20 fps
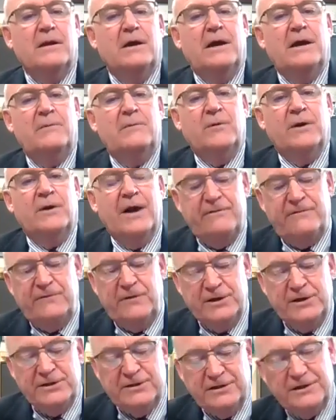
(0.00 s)
And when I
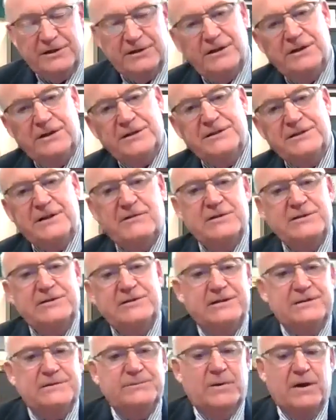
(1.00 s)
finish at the dentist every
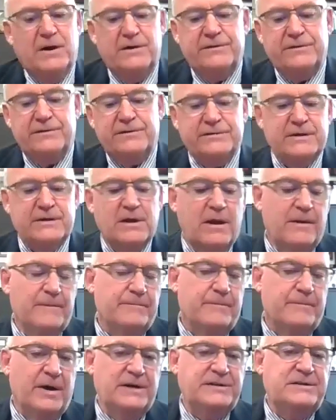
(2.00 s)
6 months,
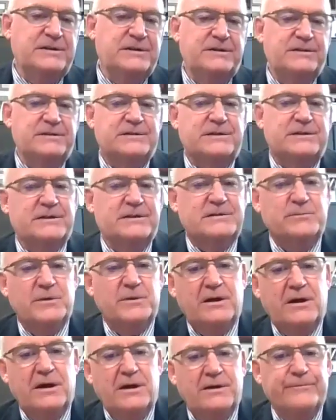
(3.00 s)
my dentist gives
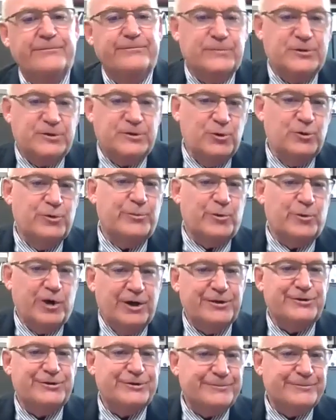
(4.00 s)
me a
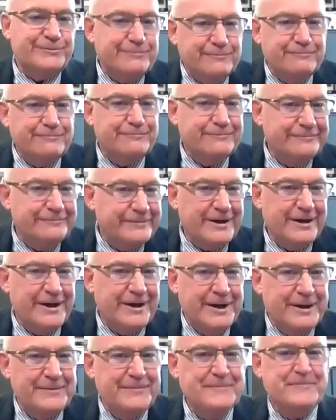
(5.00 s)
toothbrush.
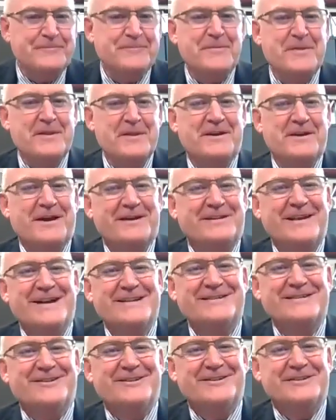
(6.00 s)
Okay. And
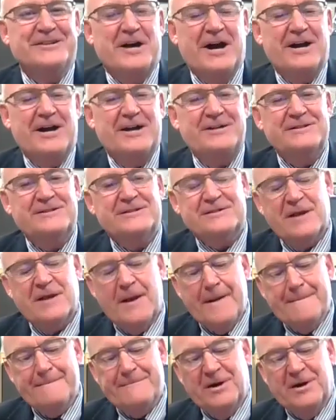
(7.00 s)
that's all nice.
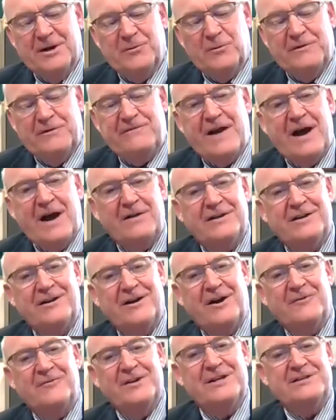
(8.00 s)
But we found in
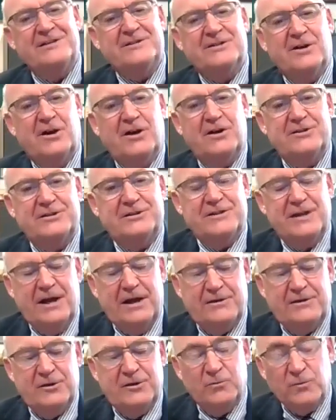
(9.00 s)
our research
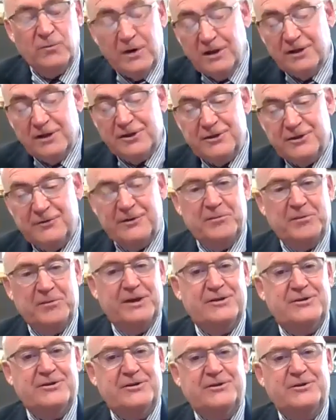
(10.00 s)
that you really should
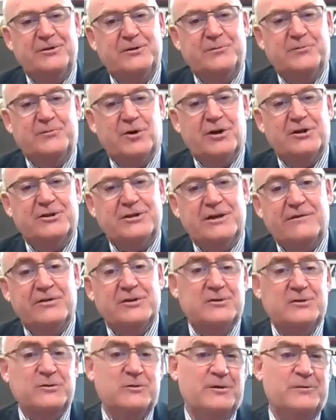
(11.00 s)
replace your toothbrush every
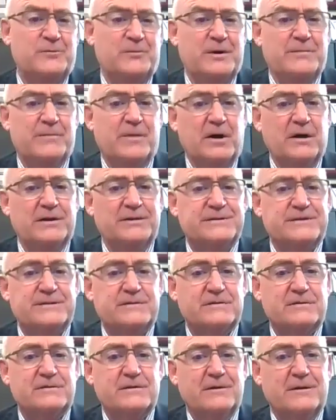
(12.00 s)
2 to 3
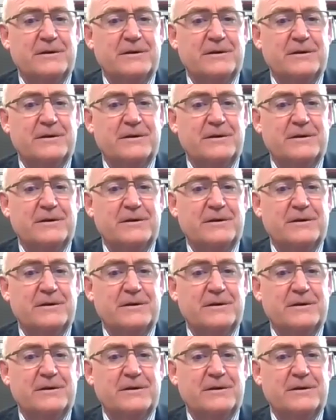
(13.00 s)
months.